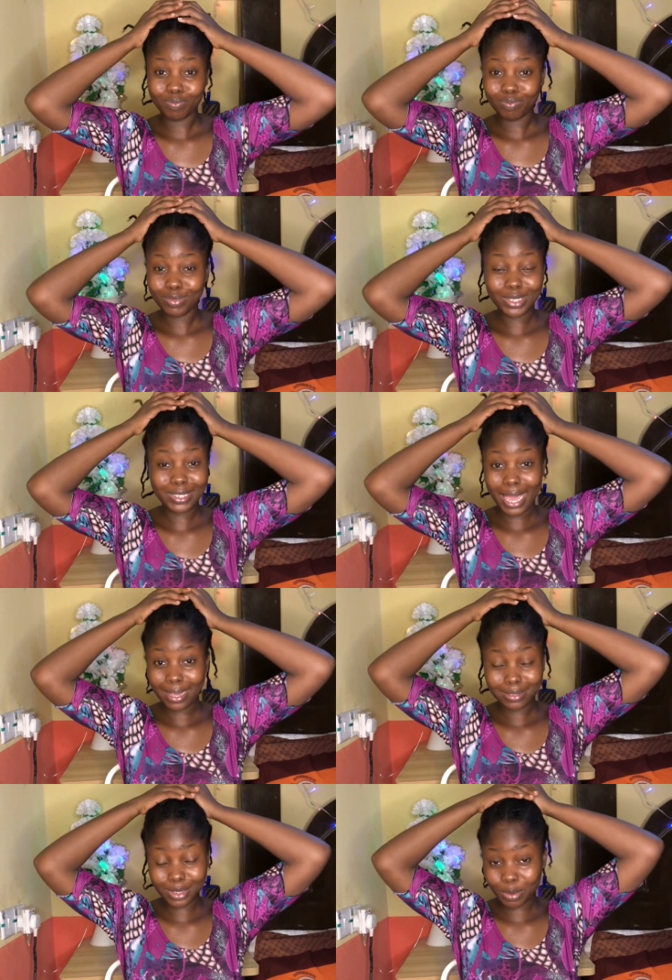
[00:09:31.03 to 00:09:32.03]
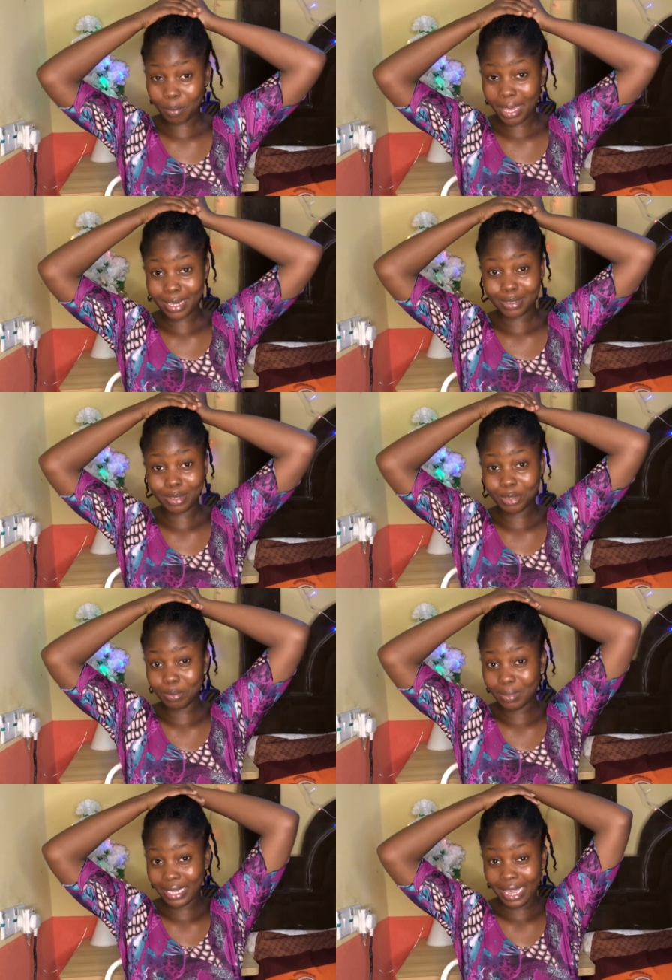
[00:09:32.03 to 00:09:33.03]
look like. This is what my hair is going to
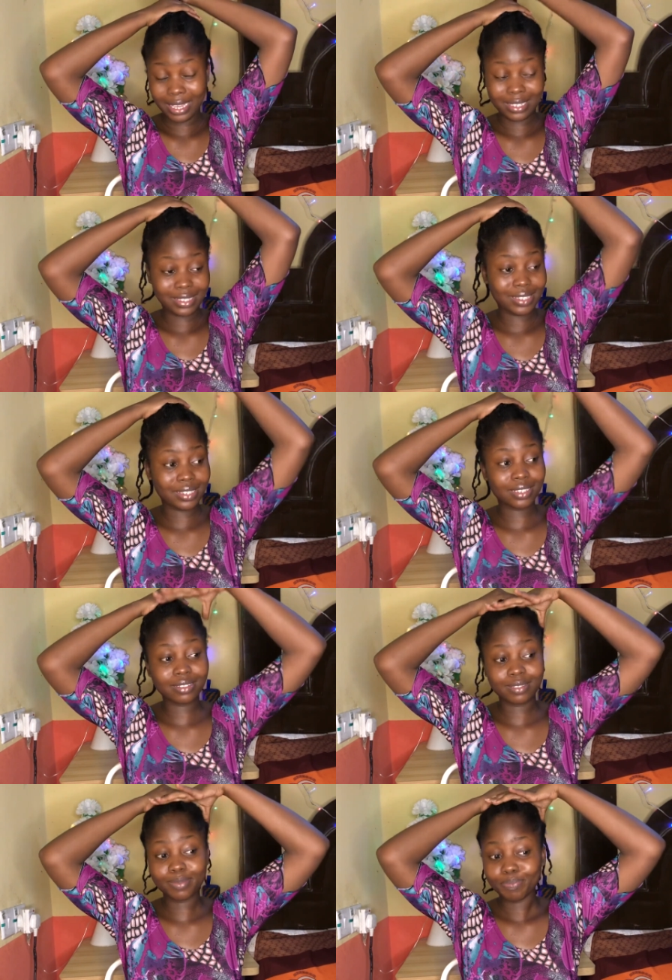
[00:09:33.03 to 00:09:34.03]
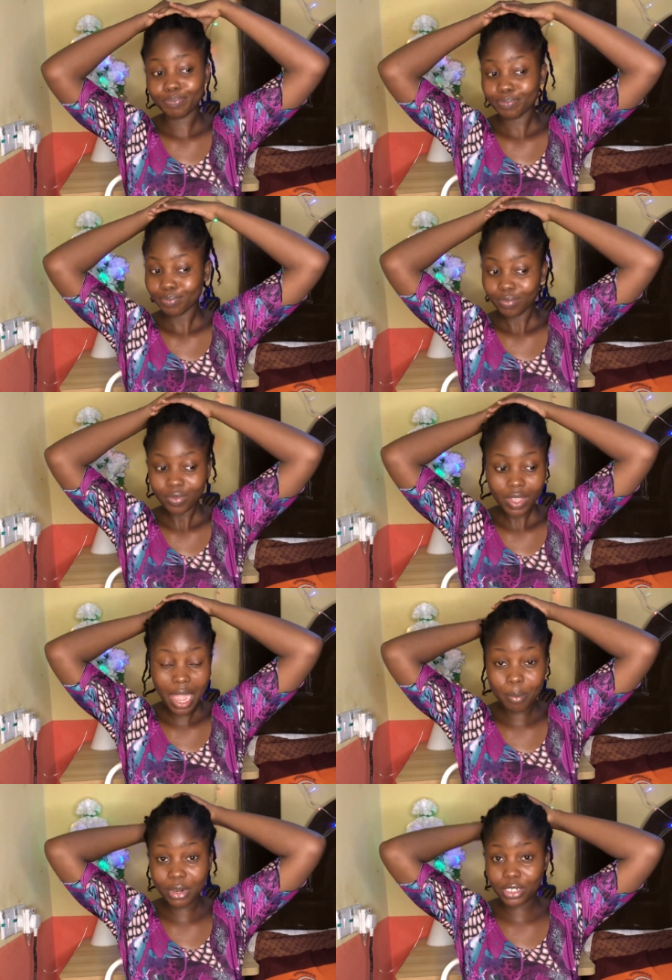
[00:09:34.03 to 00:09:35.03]
be like till
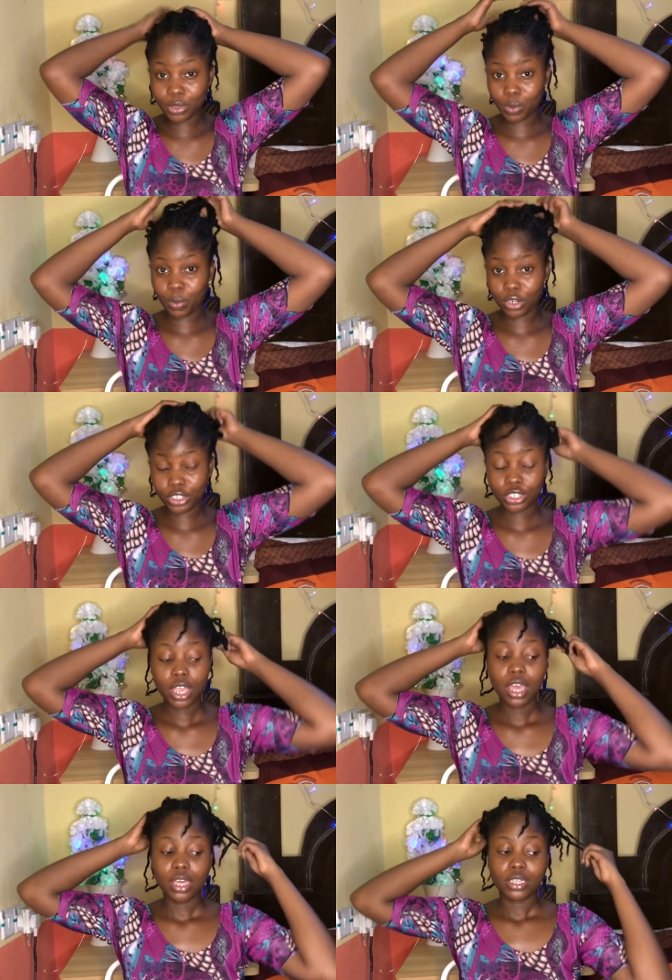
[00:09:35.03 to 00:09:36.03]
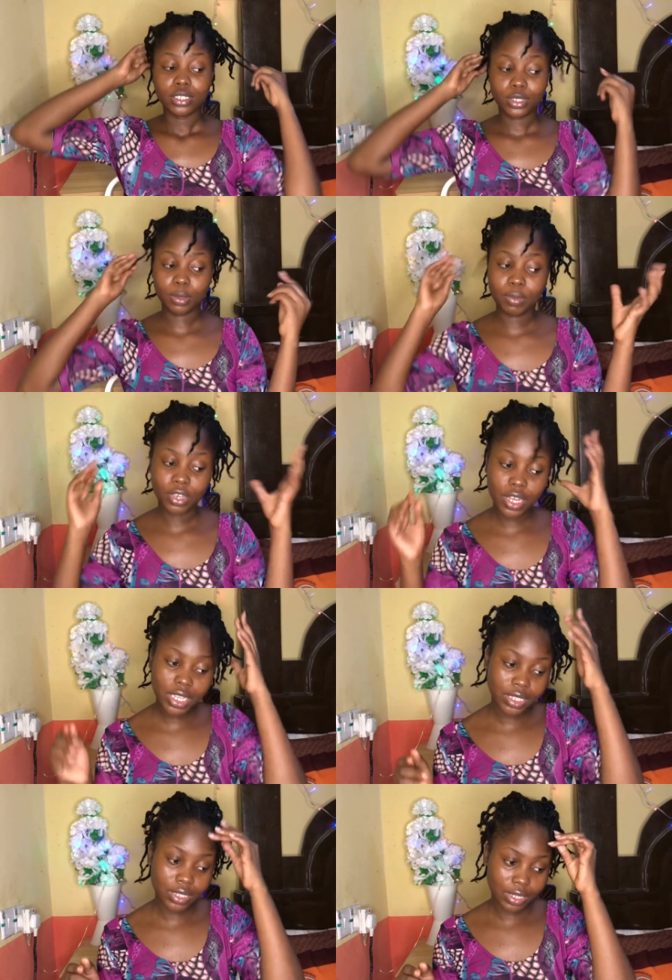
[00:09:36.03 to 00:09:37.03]
I'm ready to wash. So
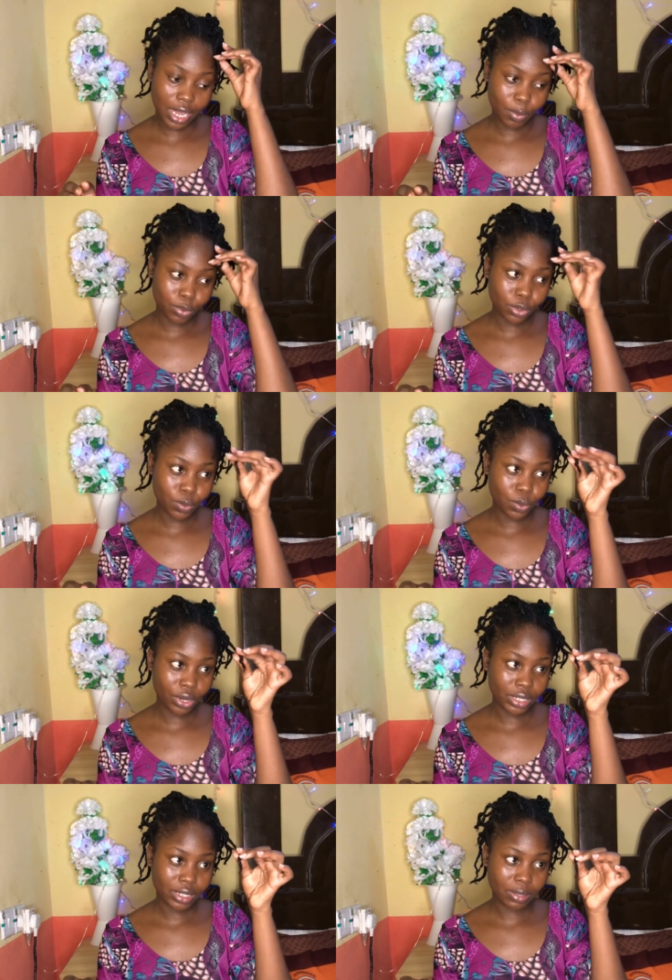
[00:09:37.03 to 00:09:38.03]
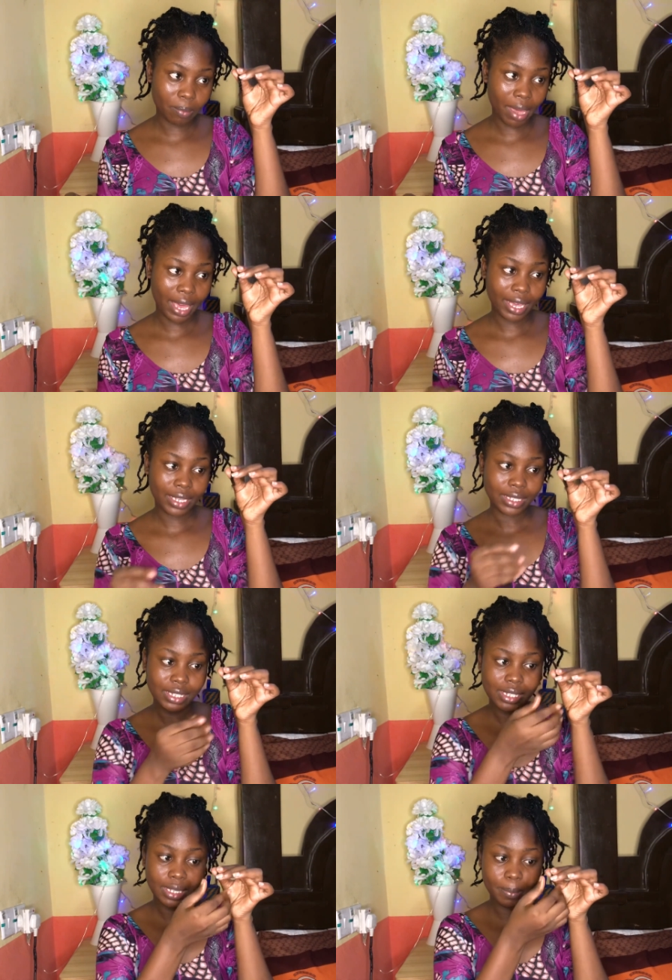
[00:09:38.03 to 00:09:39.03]
because I wouldn't want my
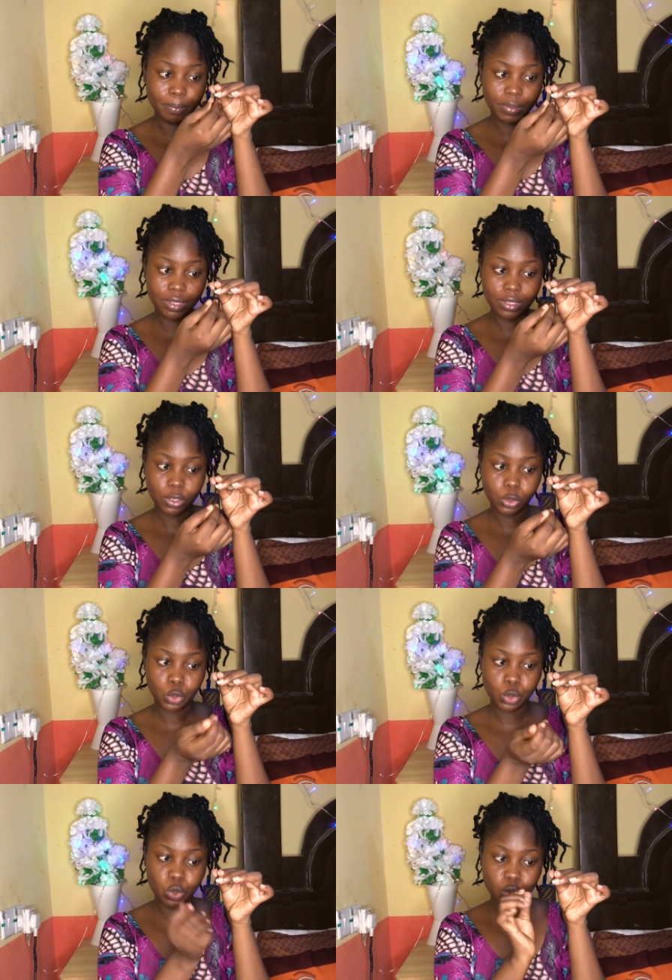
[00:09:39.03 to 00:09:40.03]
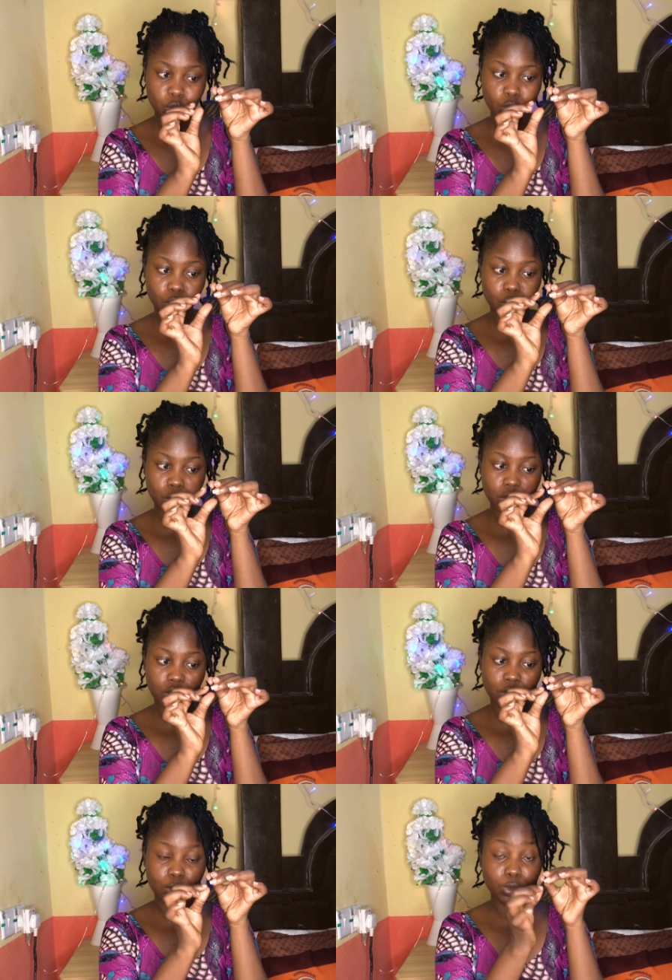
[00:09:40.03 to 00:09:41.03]
tips to,
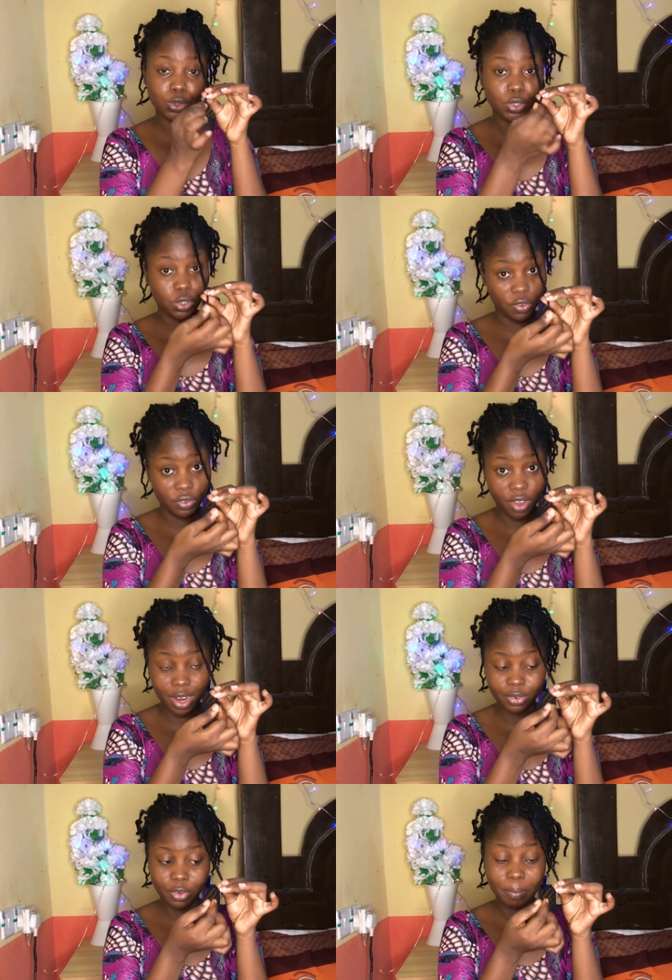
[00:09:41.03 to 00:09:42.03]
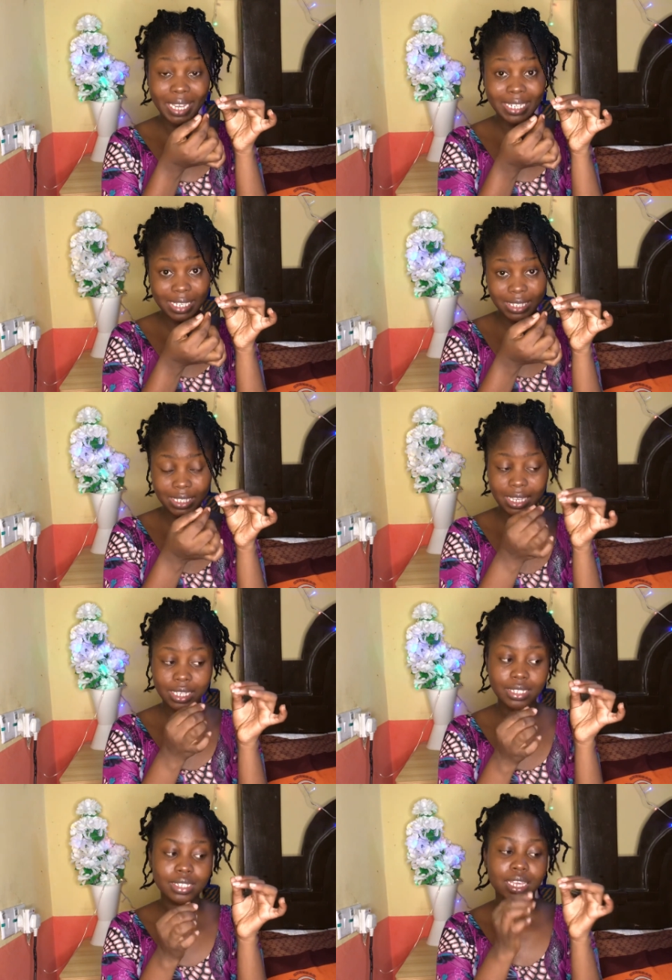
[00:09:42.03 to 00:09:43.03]
you know, suffer for my
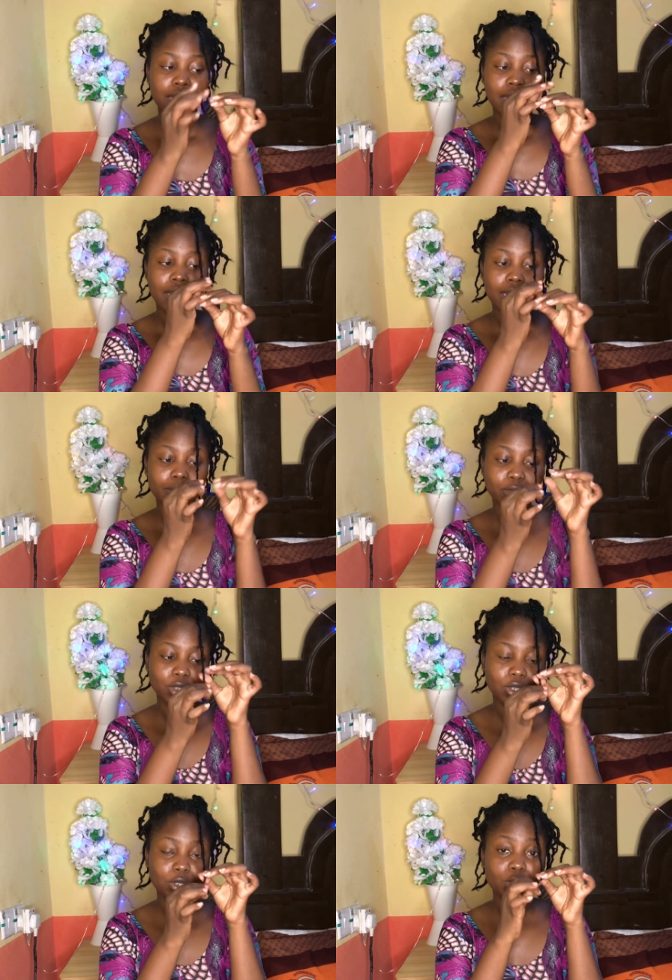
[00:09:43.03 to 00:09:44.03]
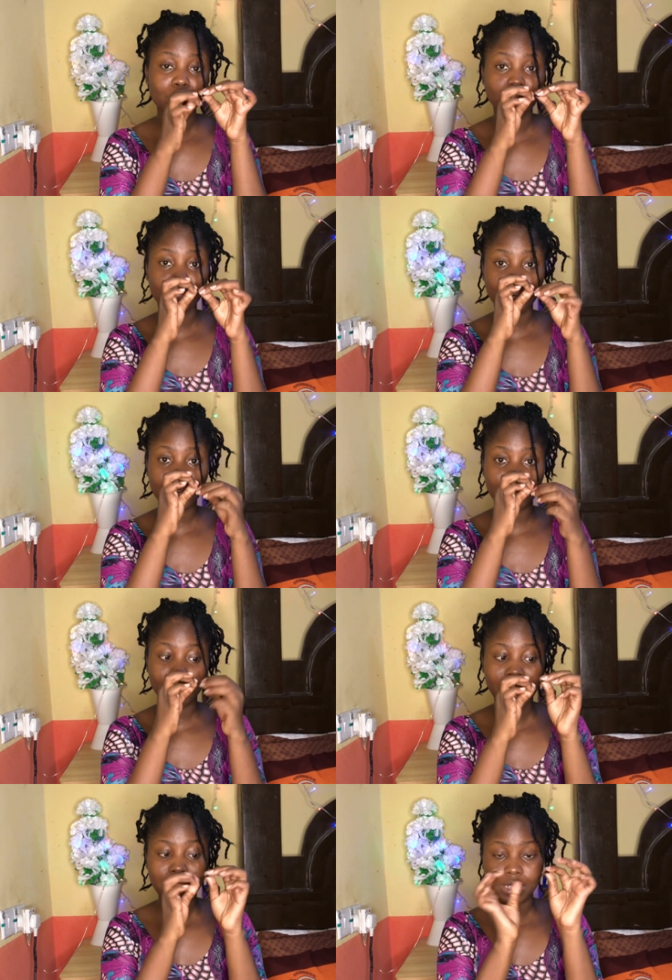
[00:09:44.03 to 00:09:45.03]
laziness, I'm just going to tuck in
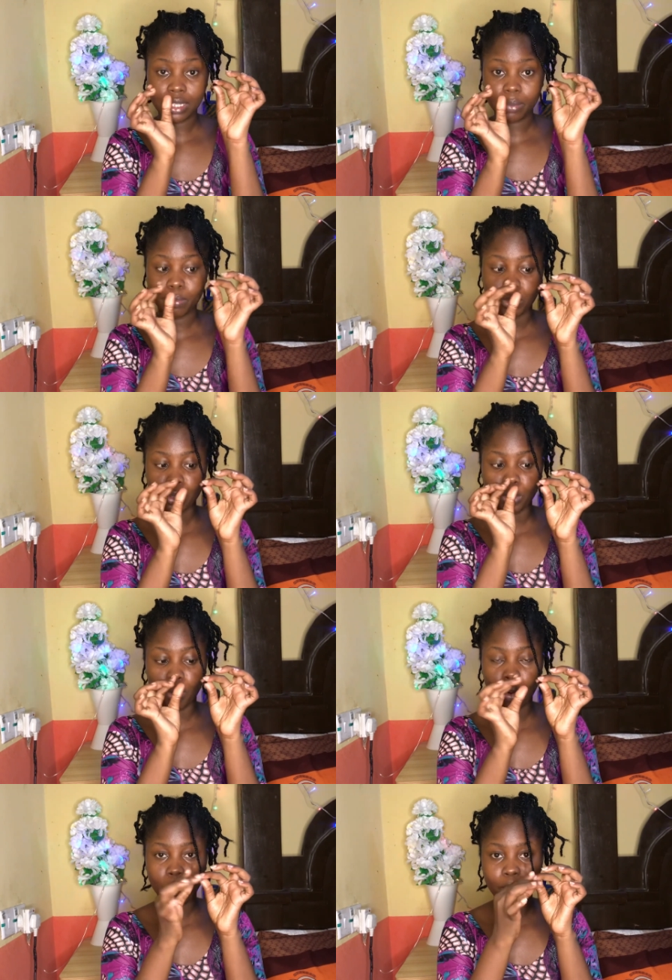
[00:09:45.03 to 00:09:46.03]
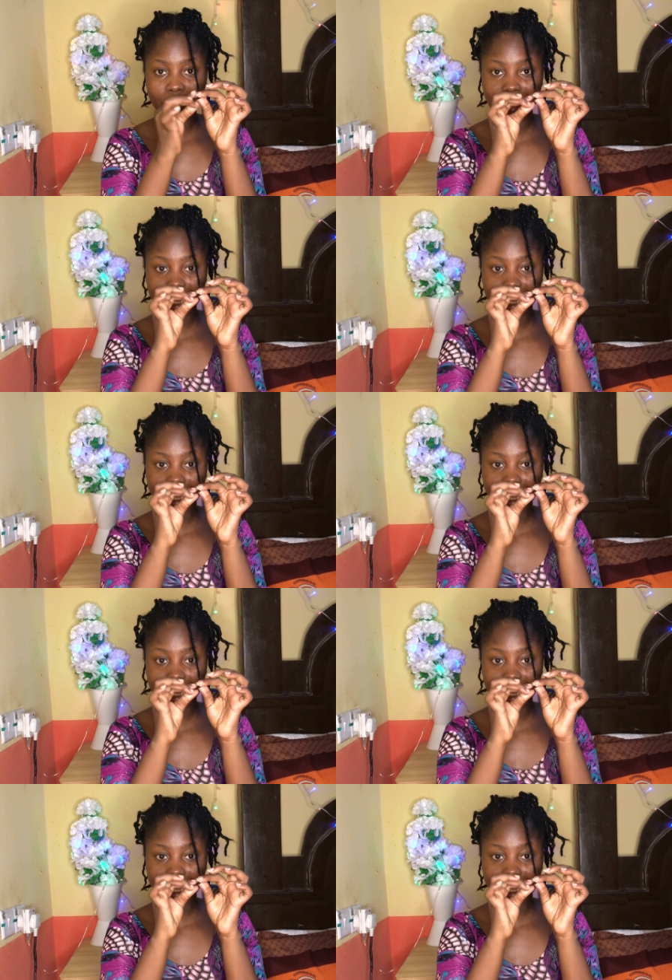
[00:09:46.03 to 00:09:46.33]
my tips, or better